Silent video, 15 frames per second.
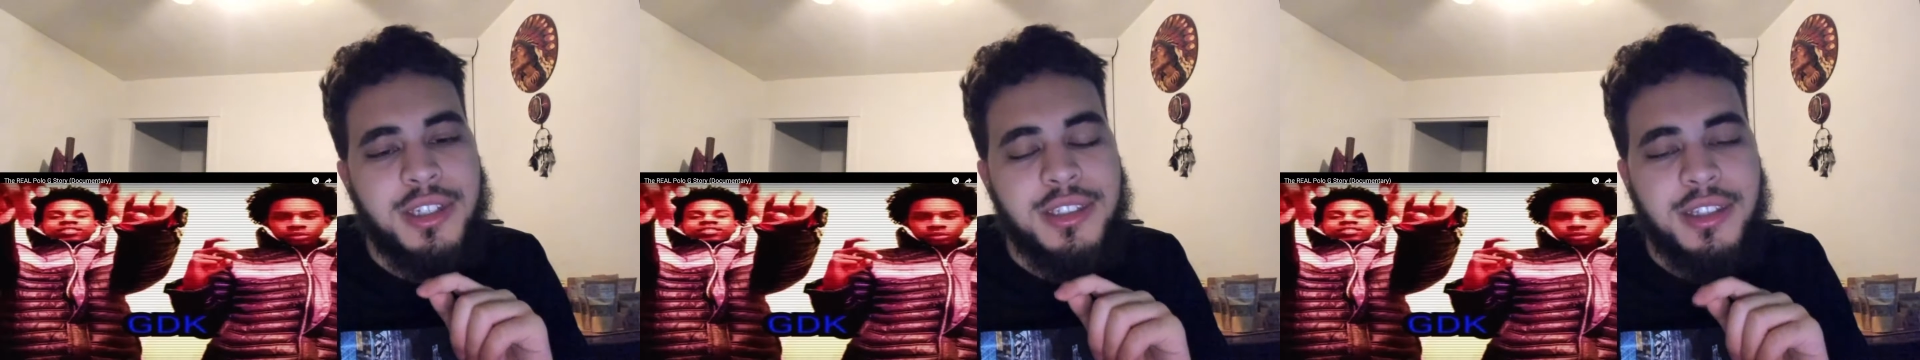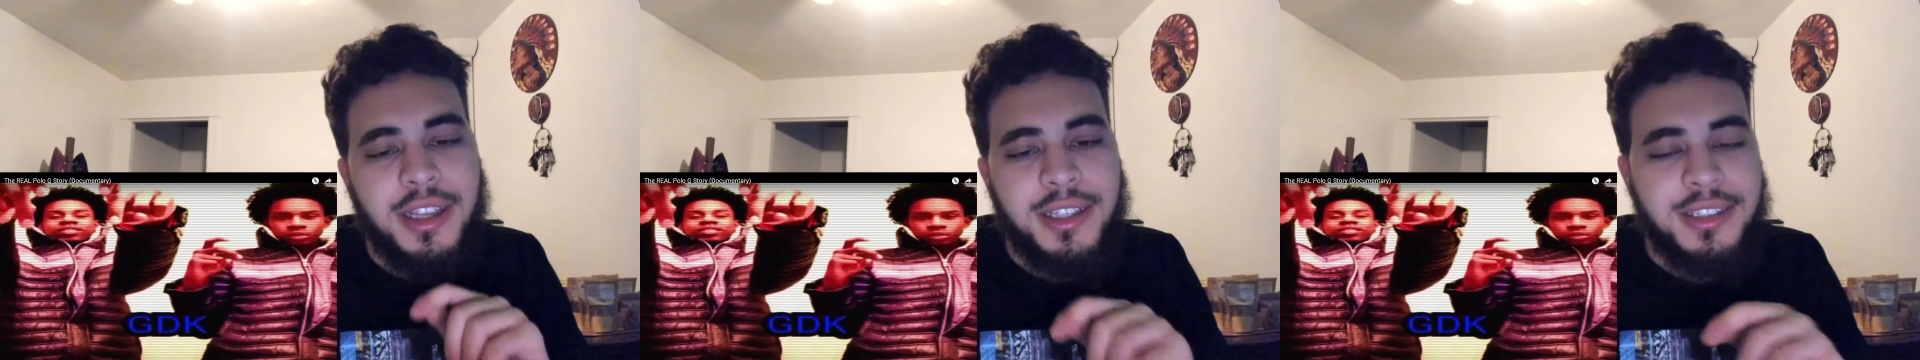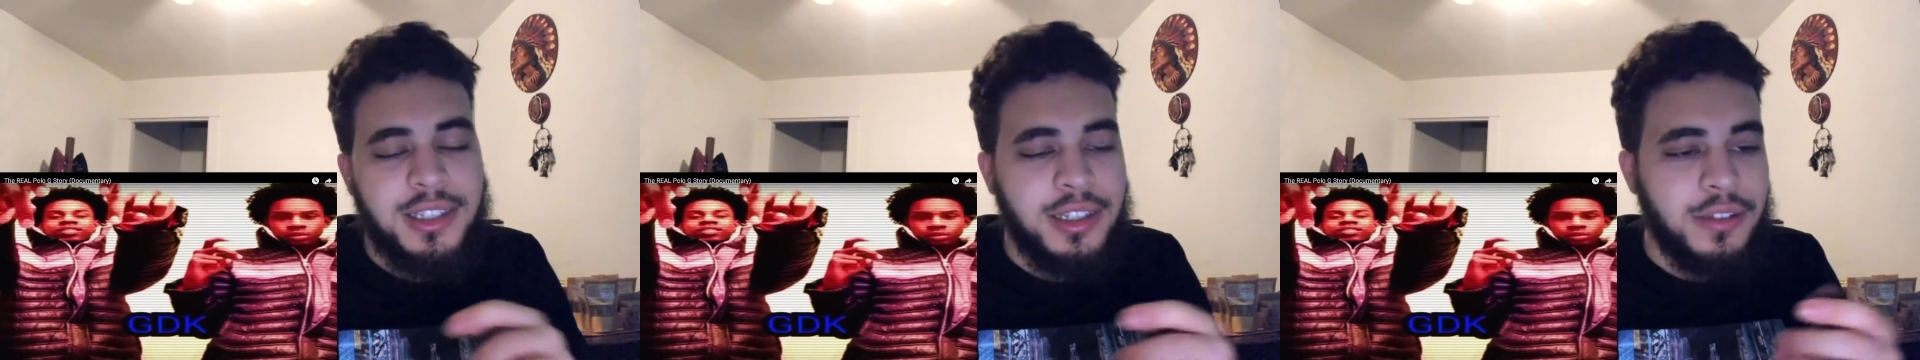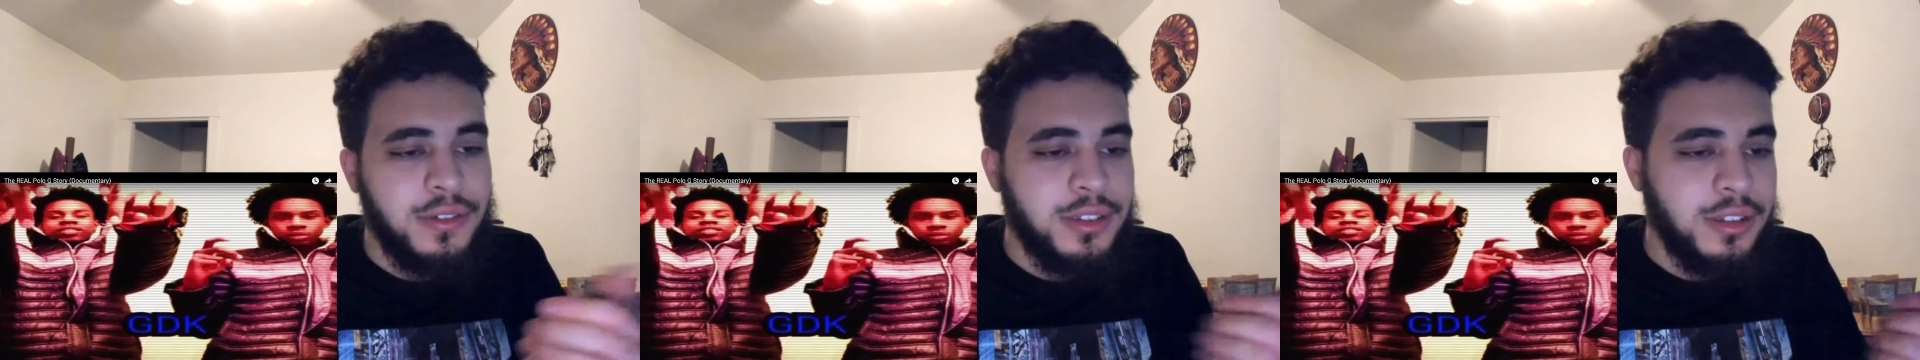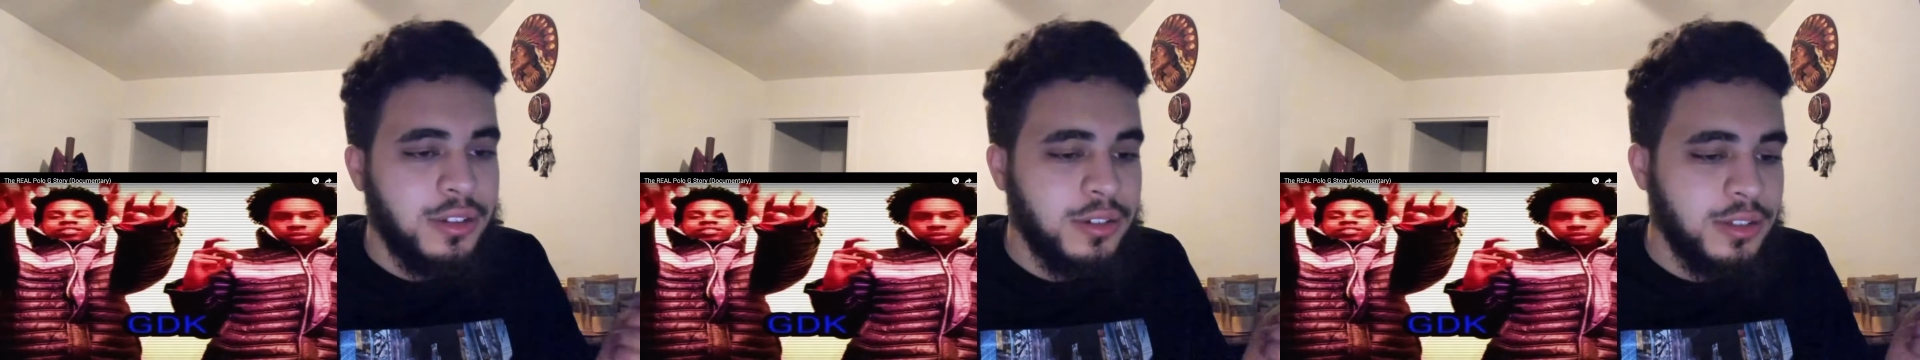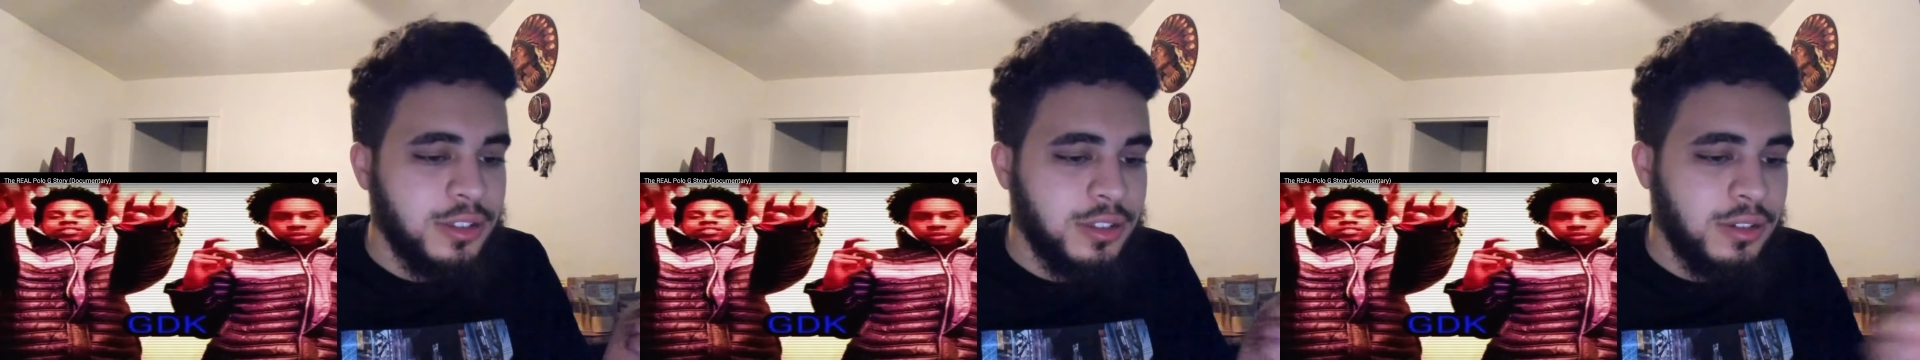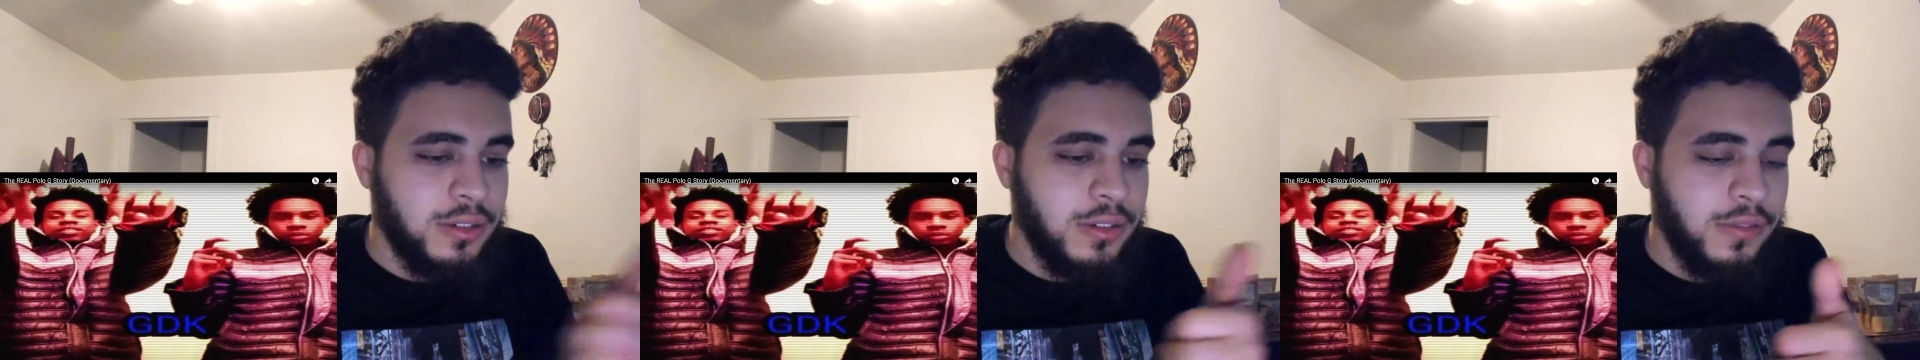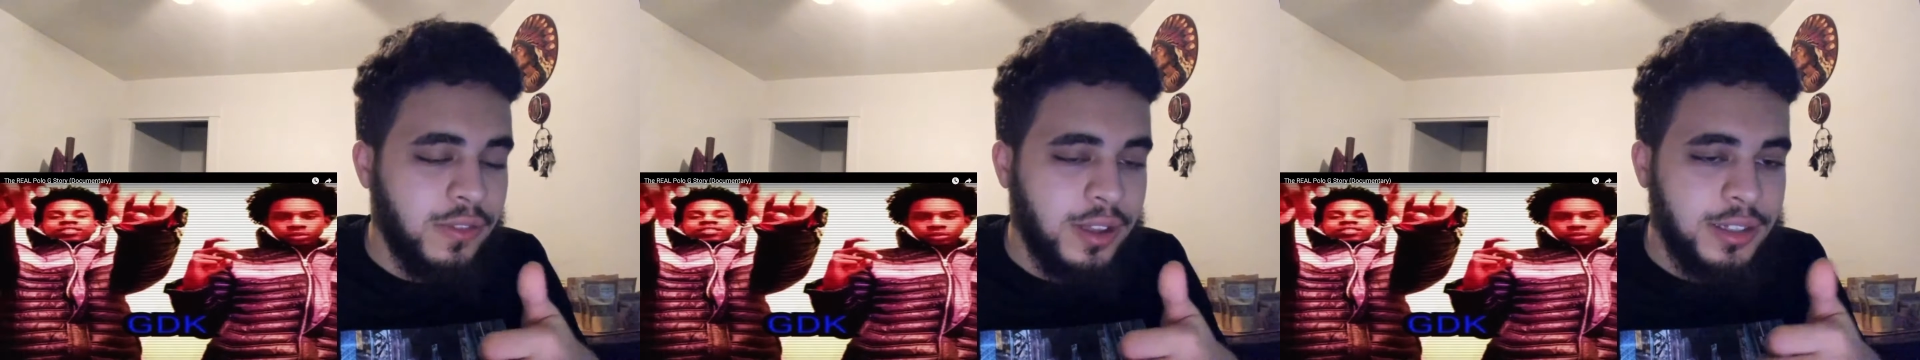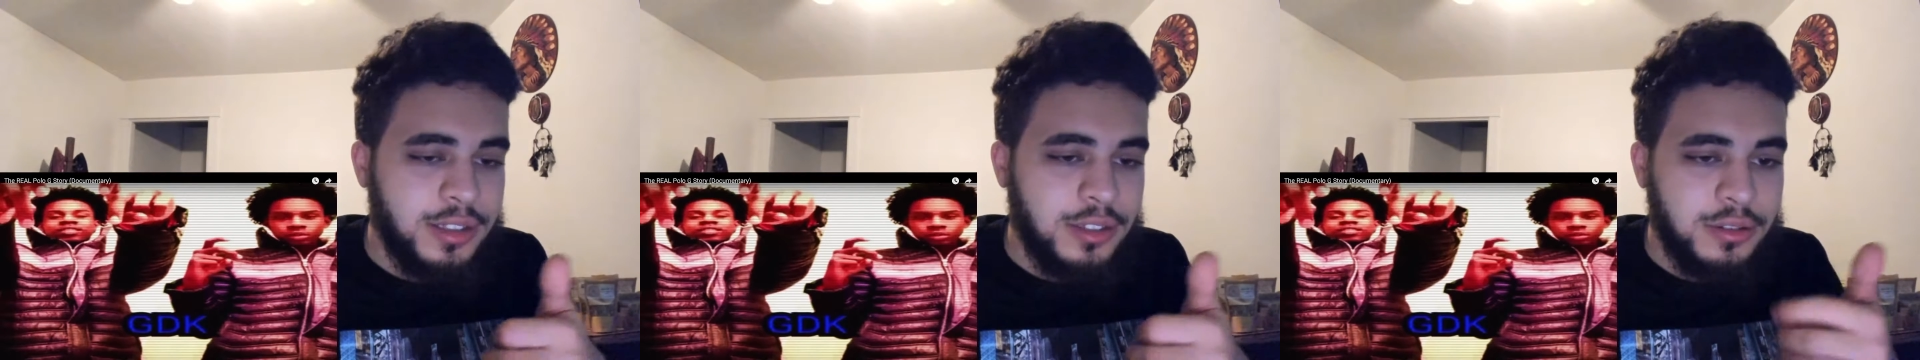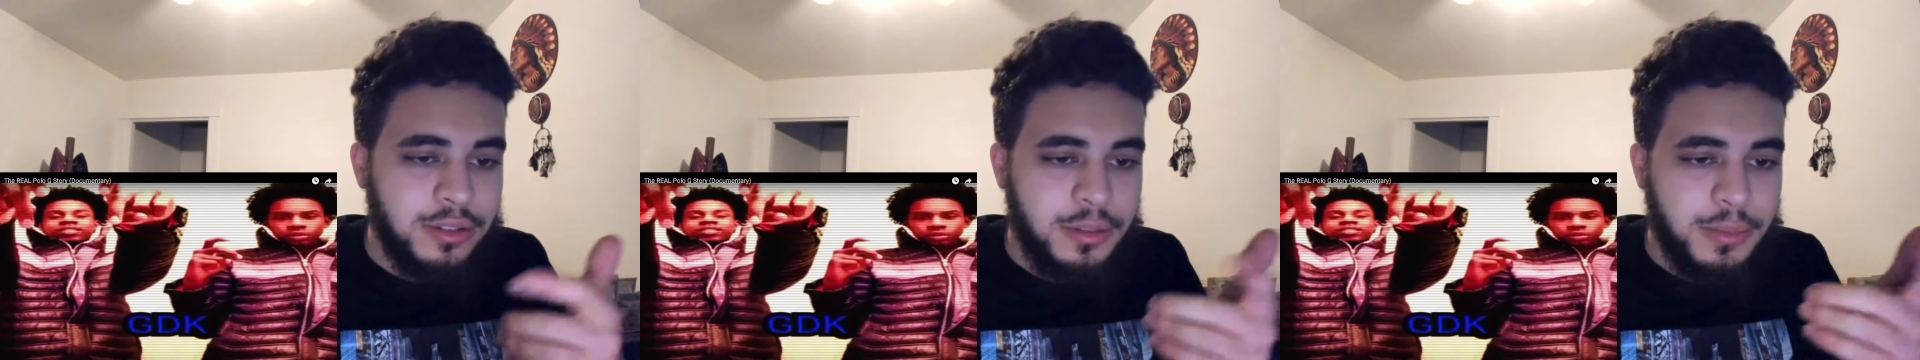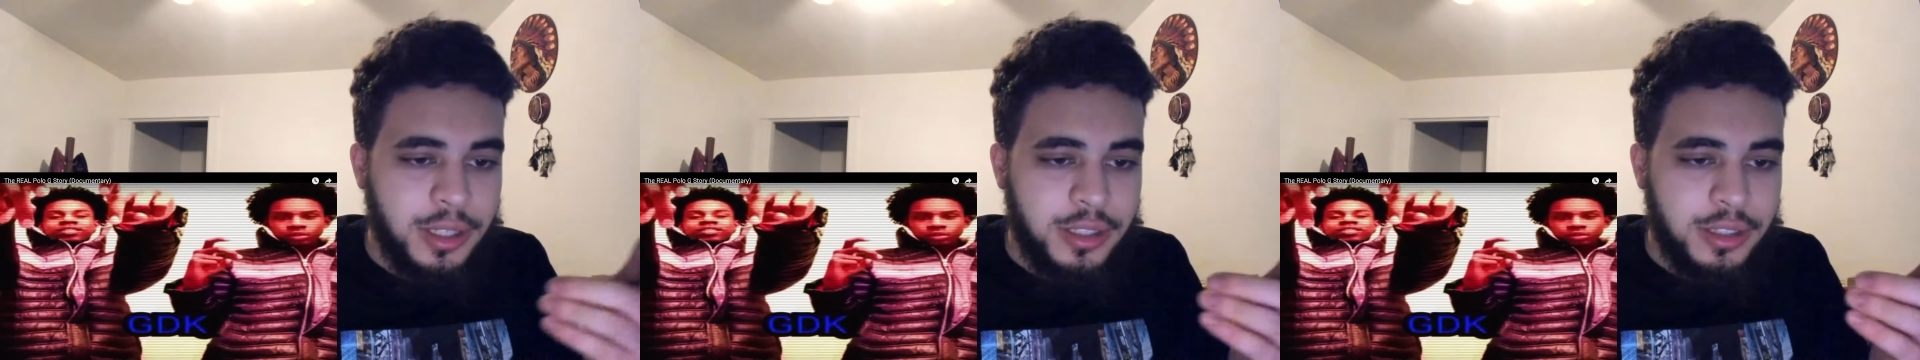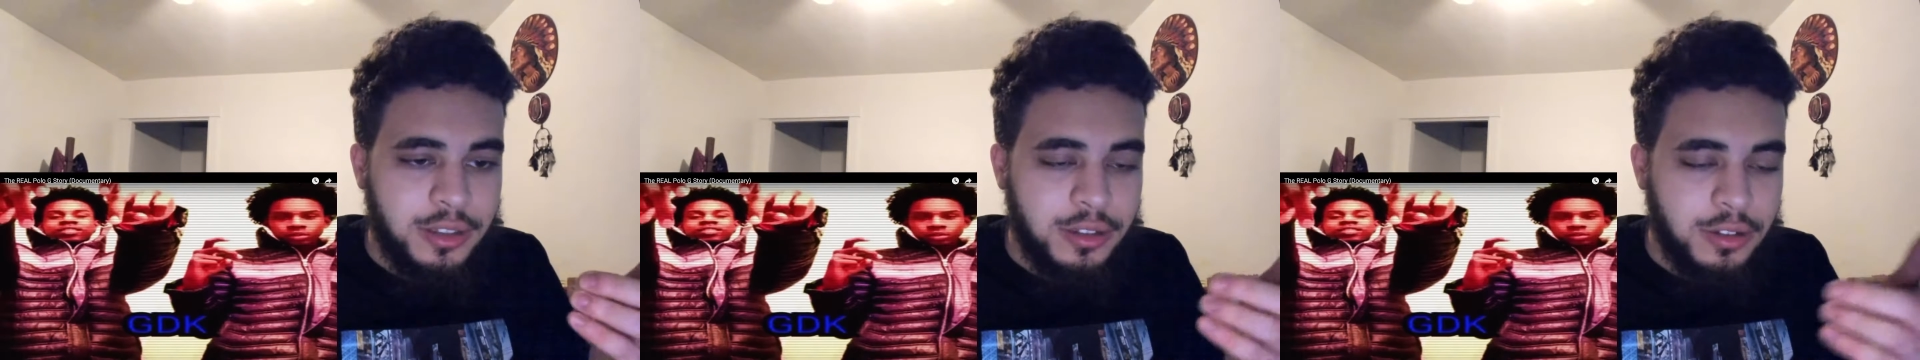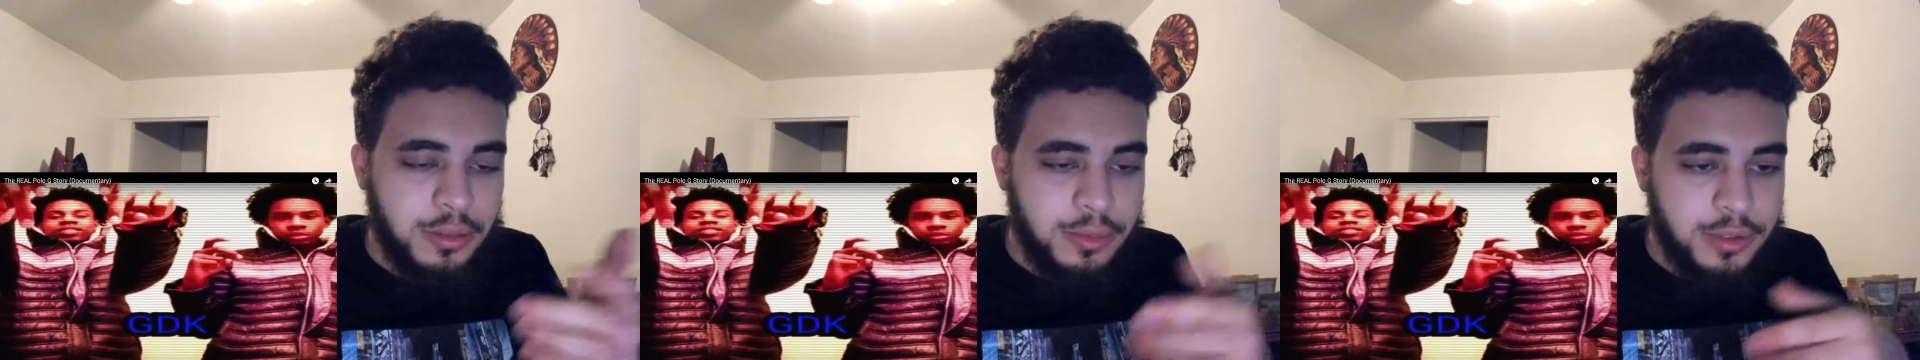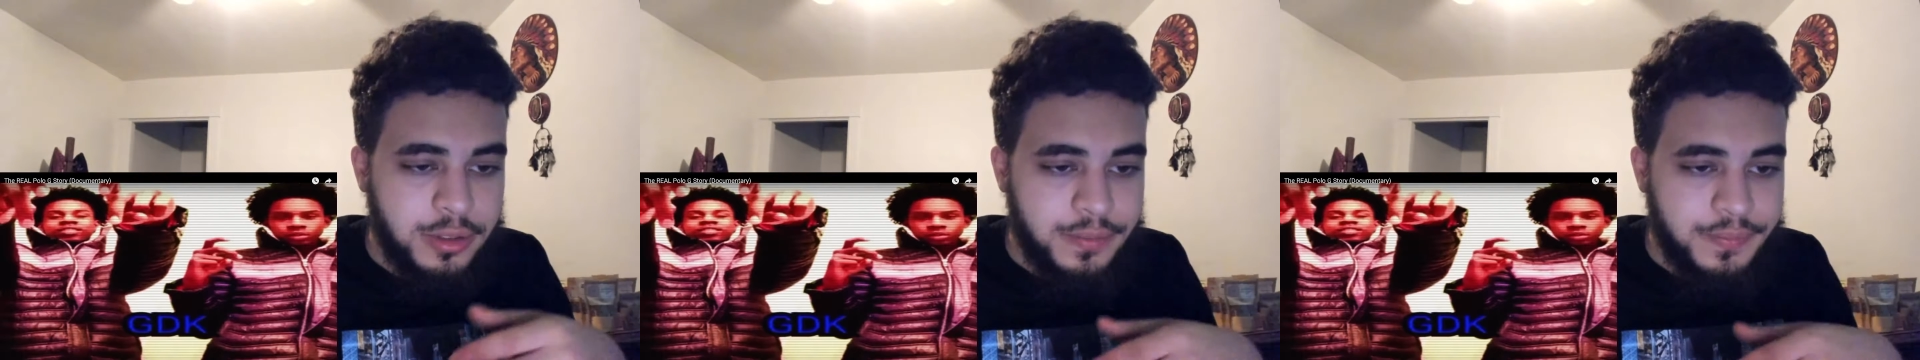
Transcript: They said he was either conservative vice lord or Mikey Cobra,